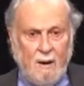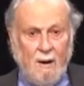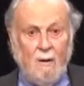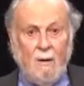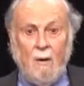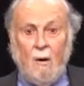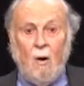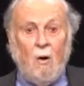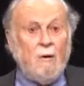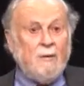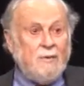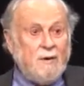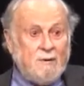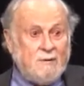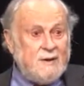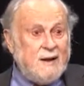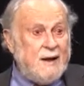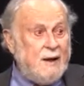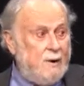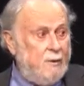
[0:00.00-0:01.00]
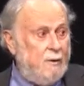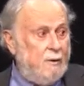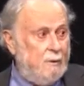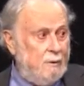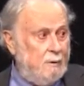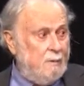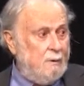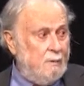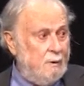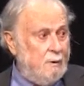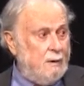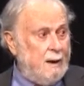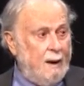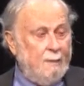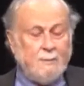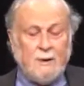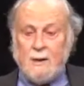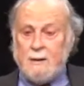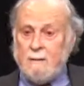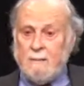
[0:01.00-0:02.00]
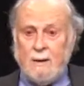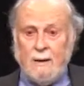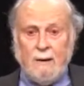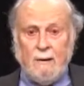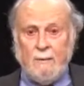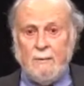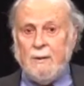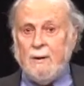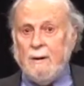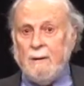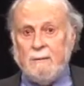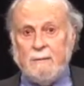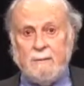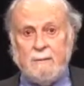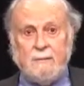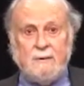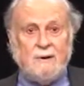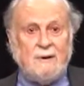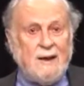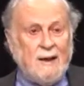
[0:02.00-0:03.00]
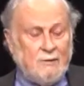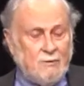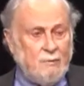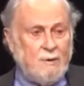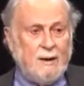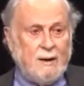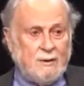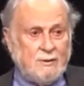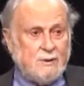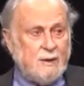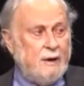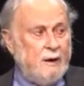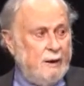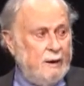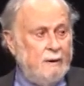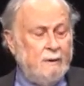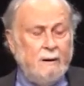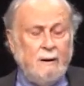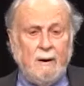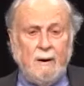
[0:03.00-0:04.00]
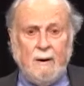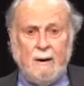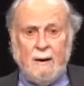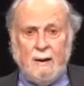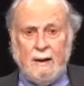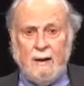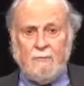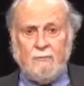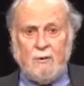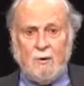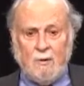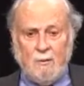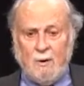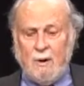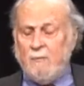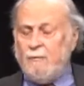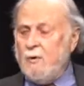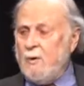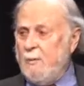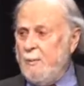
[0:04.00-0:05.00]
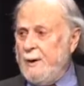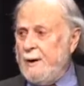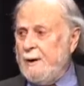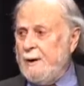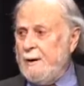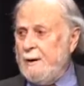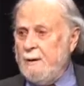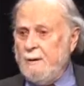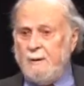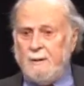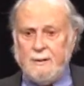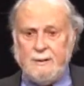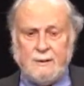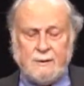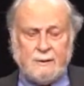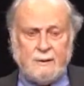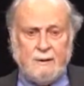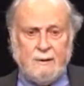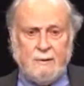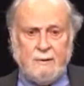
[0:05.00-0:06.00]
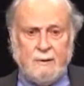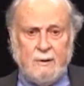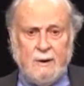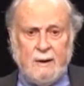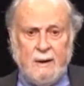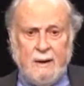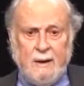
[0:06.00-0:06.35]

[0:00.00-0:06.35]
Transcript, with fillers: yeah. Or they're dead. Yeah. I mean, you know, the, the death rate is high yeah. if, you're, if you're mentally ill in this country.